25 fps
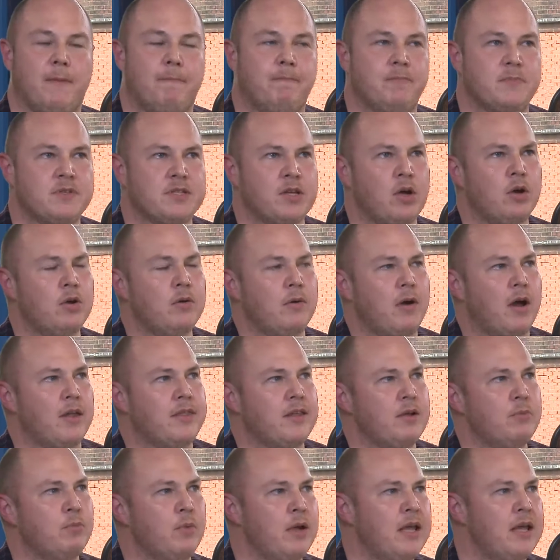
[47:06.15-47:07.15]
So I
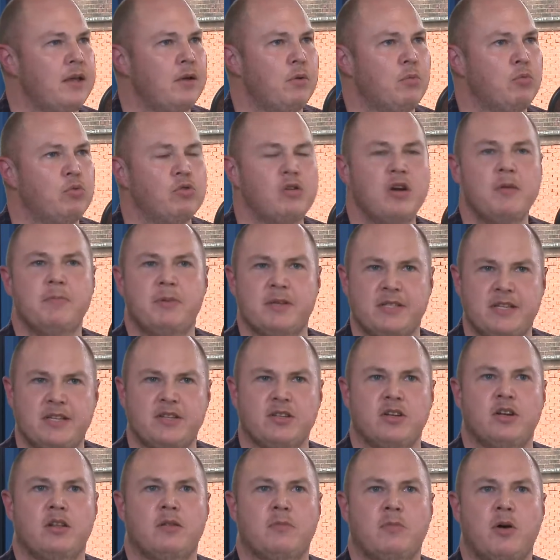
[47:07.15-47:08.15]
think we're in a
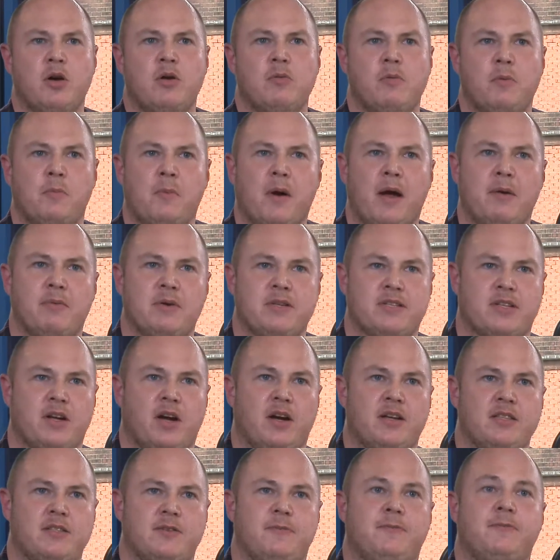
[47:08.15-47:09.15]
position at the moment where we're
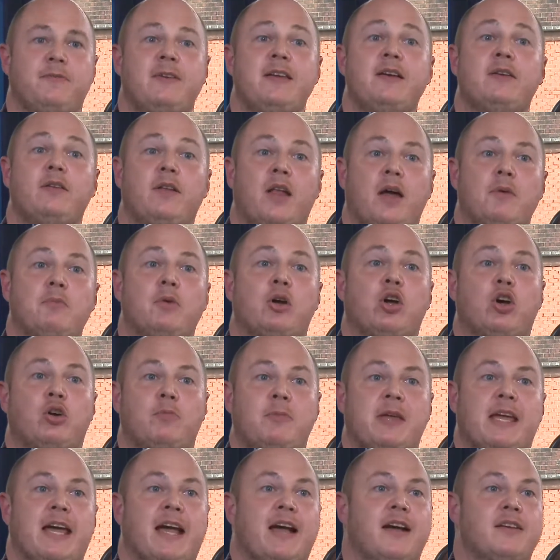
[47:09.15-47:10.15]
starting to feel like we're
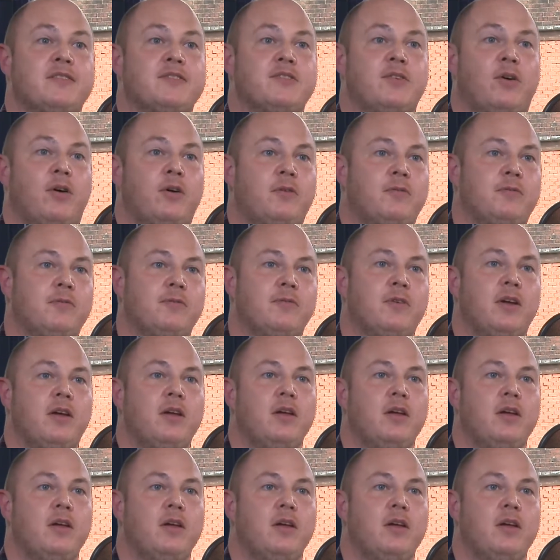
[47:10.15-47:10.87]
coming out of